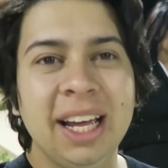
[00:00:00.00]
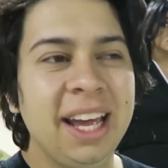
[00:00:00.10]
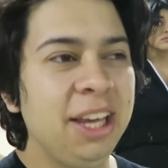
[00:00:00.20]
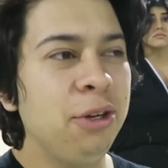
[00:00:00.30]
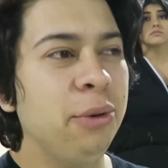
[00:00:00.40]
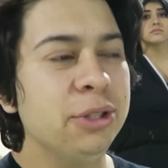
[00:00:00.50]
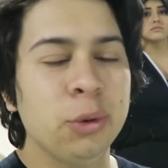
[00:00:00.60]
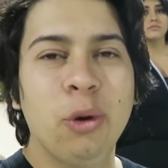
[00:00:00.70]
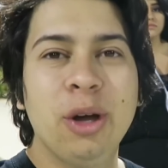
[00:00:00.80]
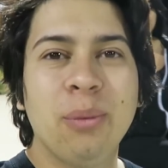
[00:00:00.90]
today you
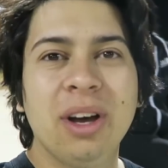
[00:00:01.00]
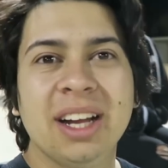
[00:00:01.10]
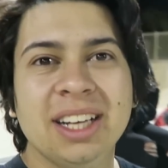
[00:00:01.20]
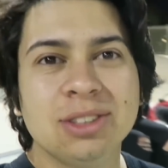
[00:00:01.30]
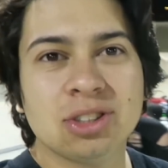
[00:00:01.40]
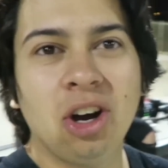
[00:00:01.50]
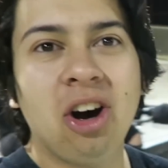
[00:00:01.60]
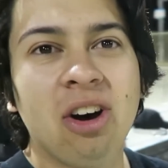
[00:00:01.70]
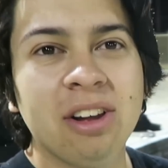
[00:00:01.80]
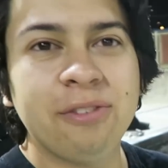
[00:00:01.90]
enjoyed what you
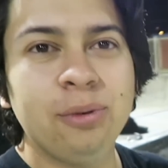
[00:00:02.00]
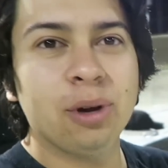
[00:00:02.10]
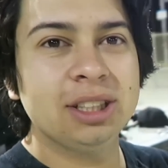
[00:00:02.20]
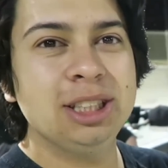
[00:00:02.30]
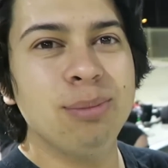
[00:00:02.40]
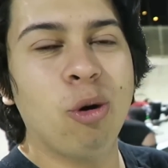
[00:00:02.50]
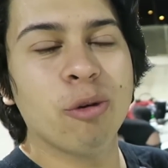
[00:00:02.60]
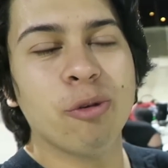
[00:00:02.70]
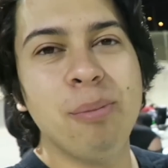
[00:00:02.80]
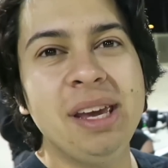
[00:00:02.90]
saw. If you want to see
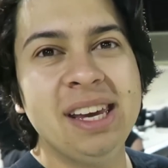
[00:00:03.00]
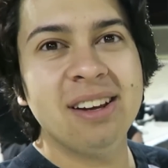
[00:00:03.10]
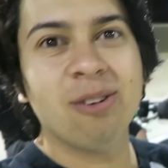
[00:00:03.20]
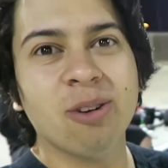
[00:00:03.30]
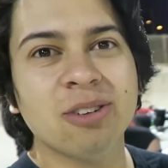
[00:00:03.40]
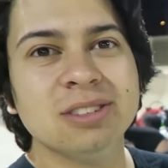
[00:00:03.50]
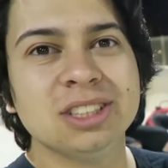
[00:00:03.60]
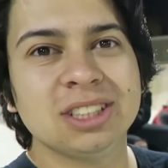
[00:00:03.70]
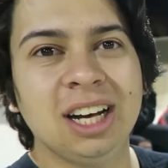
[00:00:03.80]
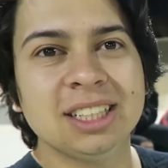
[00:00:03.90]
more from me or just